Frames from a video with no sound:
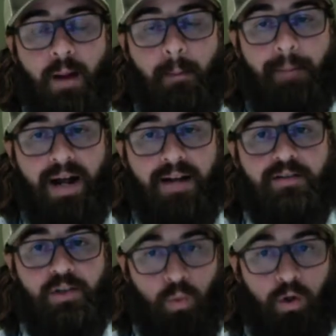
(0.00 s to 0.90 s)
but
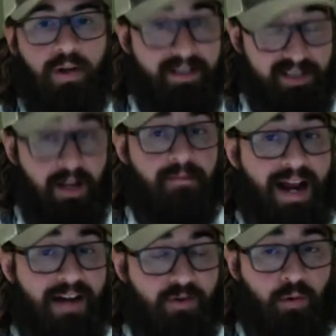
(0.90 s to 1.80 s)
you will get some
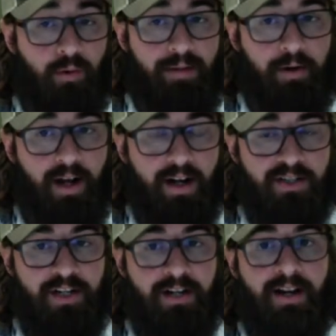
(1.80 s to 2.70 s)
natural
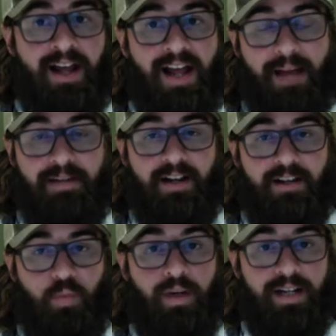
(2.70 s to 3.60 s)
reproduction. And
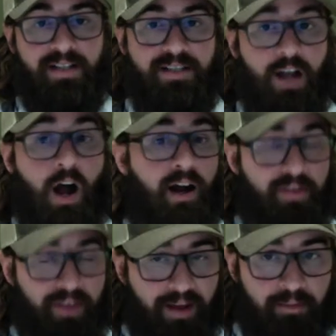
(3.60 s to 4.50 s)
because we stock
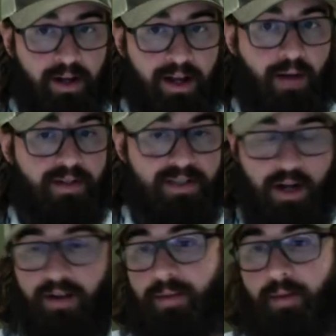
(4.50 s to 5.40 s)
them and we
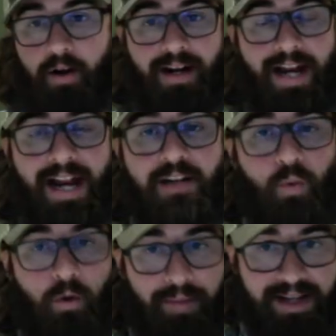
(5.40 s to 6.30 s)
stock them on an
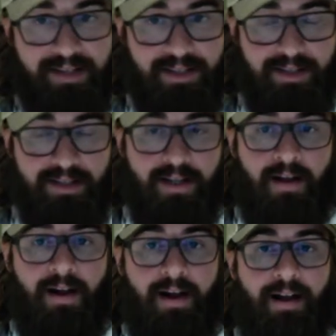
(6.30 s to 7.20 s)
annual basis
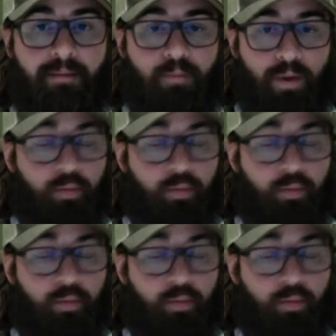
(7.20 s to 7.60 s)
um, with